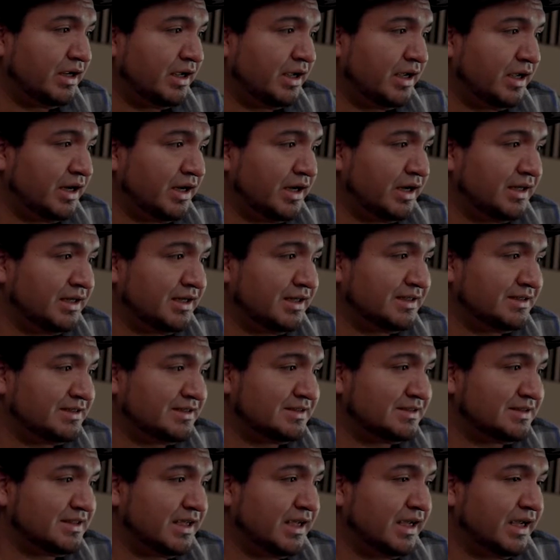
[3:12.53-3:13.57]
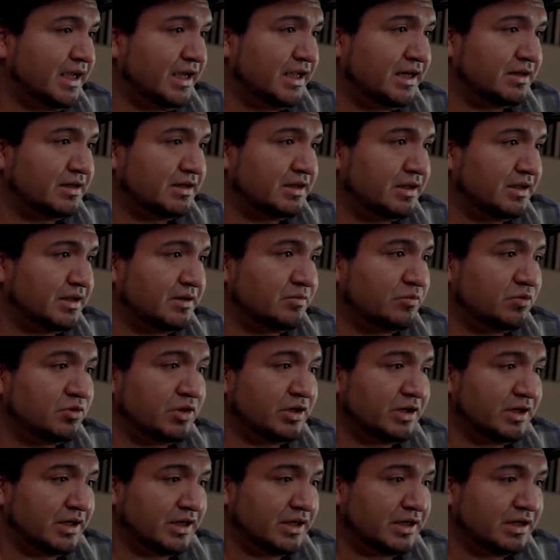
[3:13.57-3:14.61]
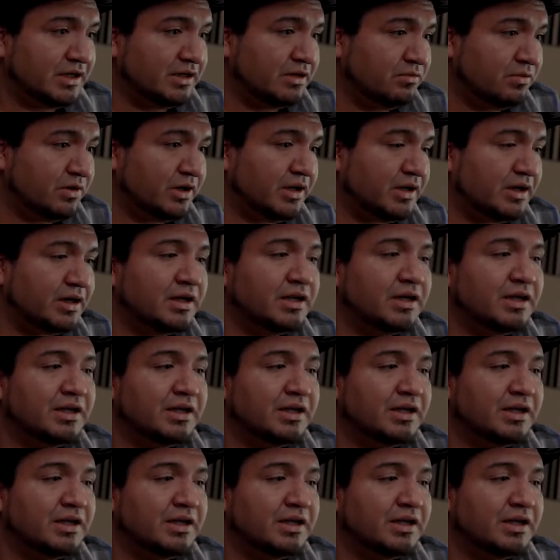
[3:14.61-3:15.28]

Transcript: And then this is the header that I'm running, right?